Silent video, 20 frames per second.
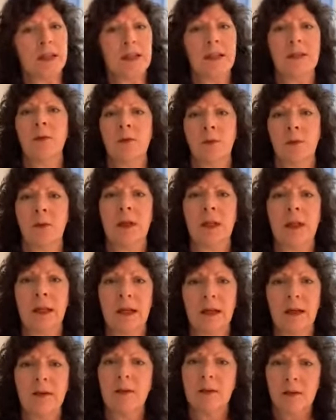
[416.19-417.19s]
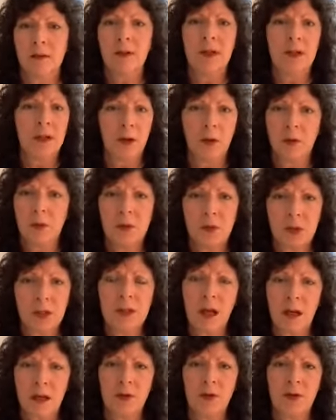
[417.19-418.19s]
I didn't really, you know, could
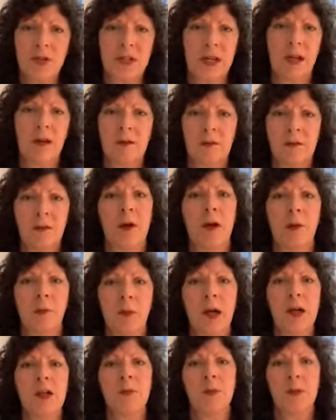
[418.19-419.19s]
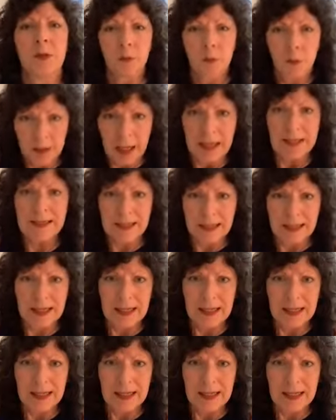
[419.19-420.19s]
not understand her very much, but what I did
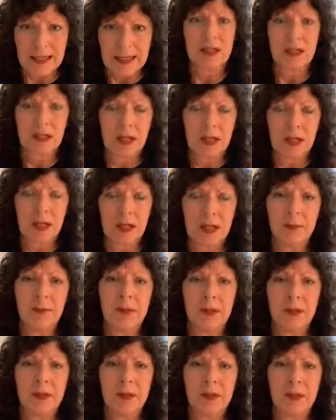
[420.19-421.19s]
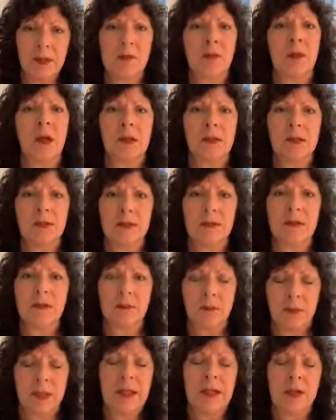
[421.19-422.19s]
get out that she had been here six
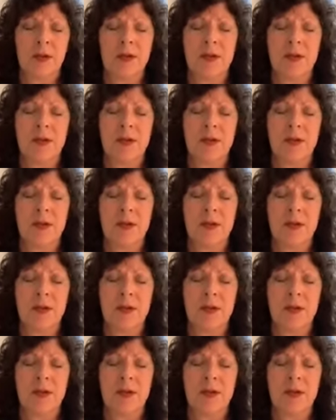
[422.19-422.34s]
months.